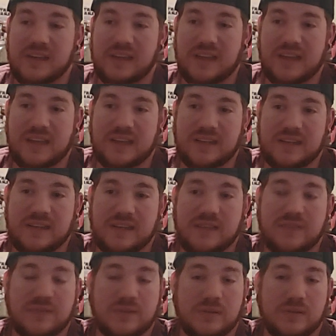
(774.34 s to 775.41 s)
and
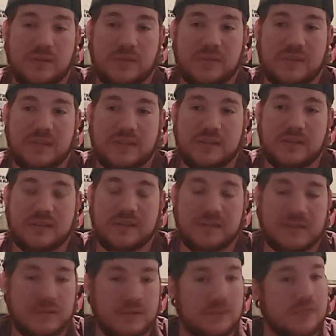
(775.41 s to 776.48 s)
it fills up, and then you can
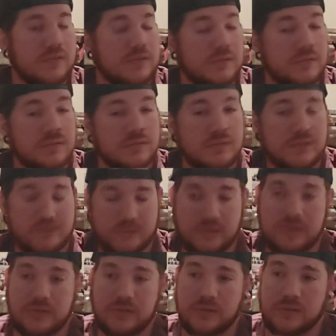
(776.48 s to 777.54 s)
use your
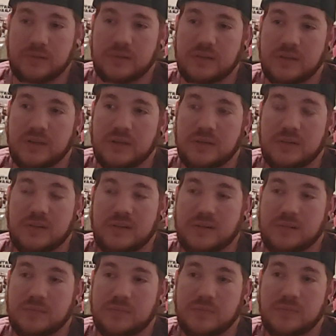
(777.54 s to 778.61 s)
jutsus,
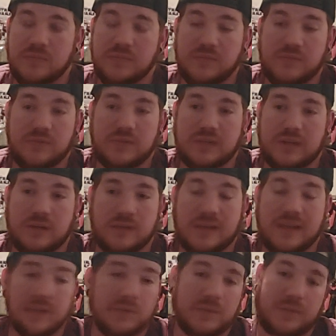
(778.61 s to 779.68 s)
which they
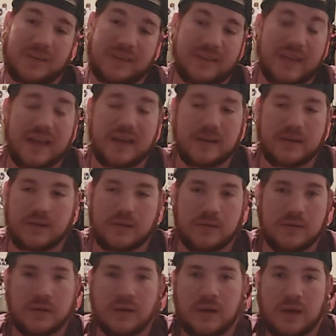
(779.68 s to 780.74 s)
implemented that in
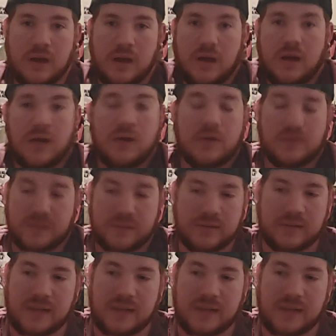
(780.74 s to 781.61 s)
all the other